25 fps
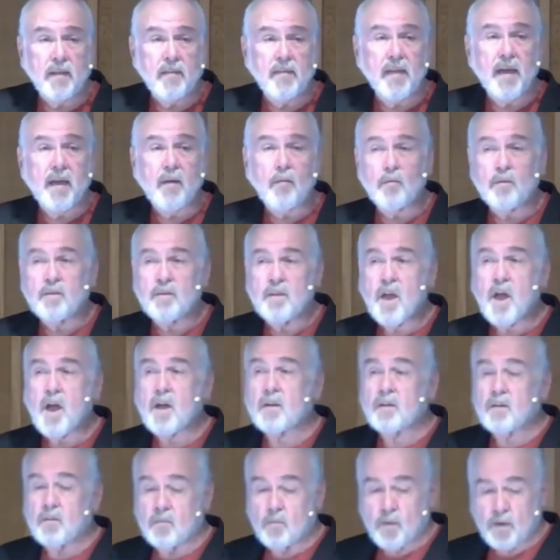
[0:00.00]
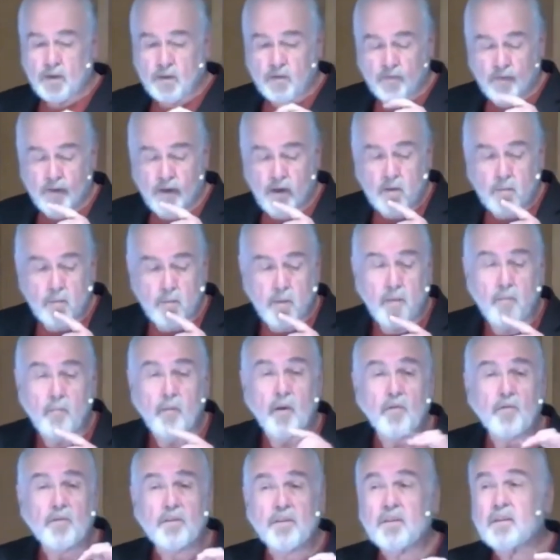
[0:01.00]
That was not as much fun, but
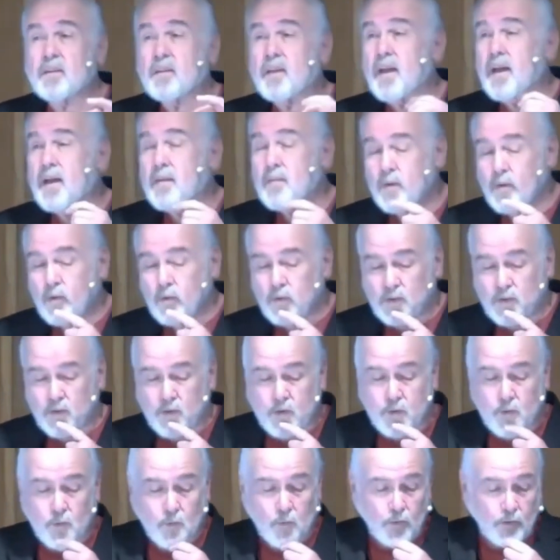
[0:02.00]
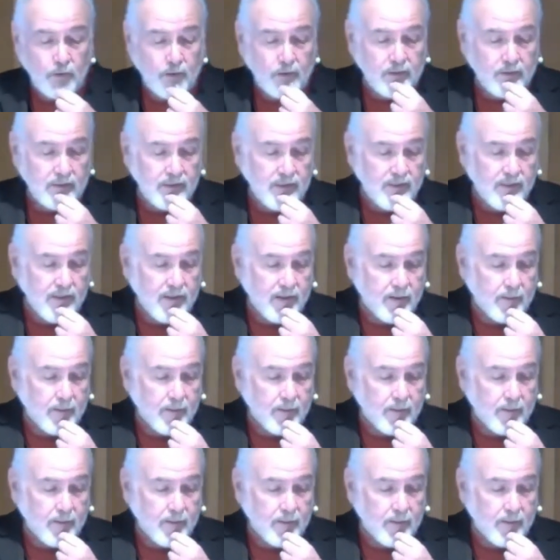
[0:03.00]
most of the time it was a cool, good thing.